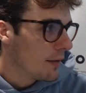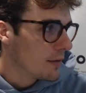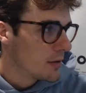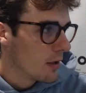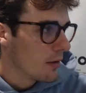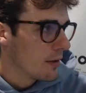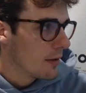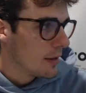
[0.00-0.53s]
It's
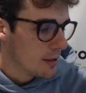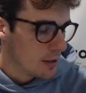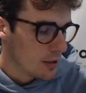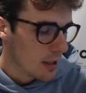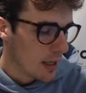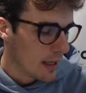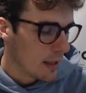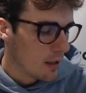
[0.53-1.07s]
called
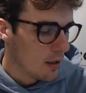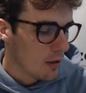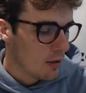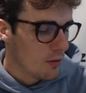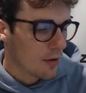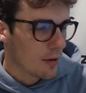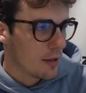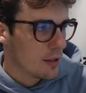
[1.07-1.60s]
Niche IQ
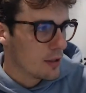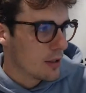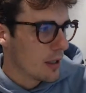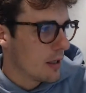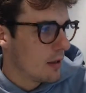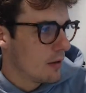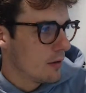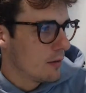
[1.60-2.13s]
or Niche
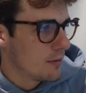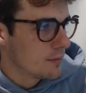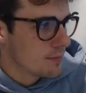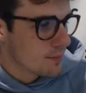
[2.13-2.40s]
IQ.